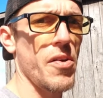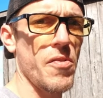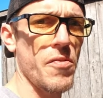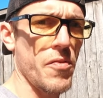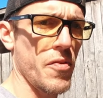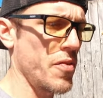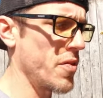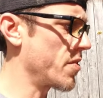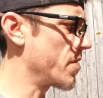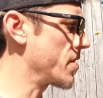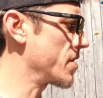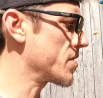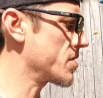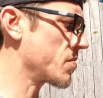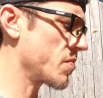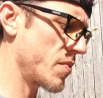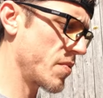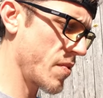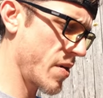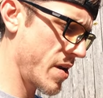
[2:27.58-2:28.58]
go for
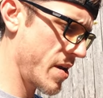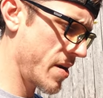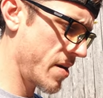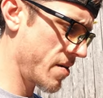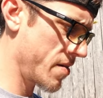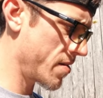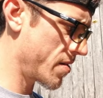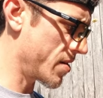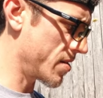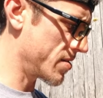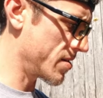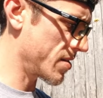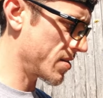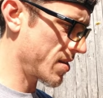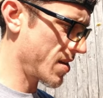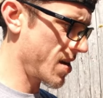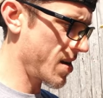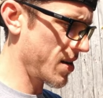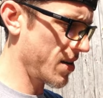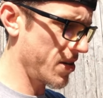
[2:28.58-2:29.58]
this one right here because
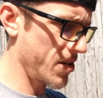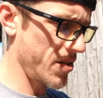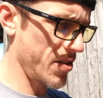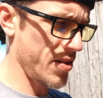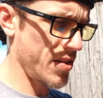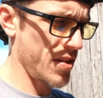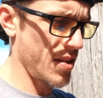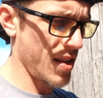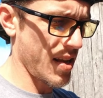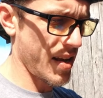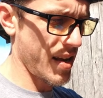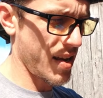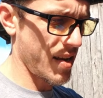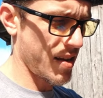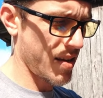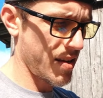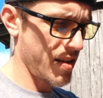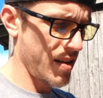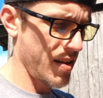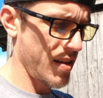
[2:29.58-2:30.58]
it's got a good
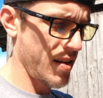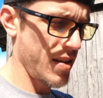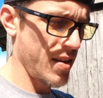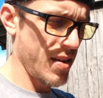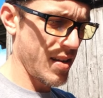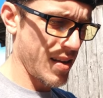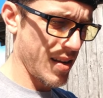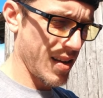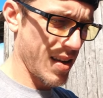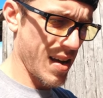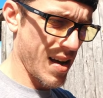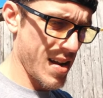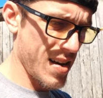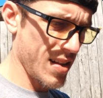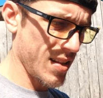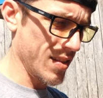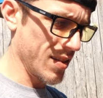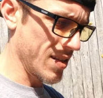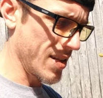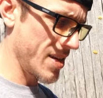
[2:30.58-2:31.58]
like
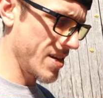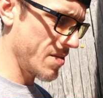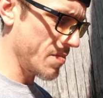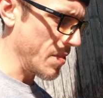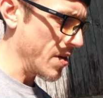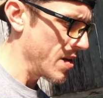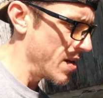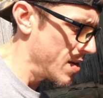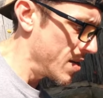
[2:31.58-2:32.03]
kind of lip.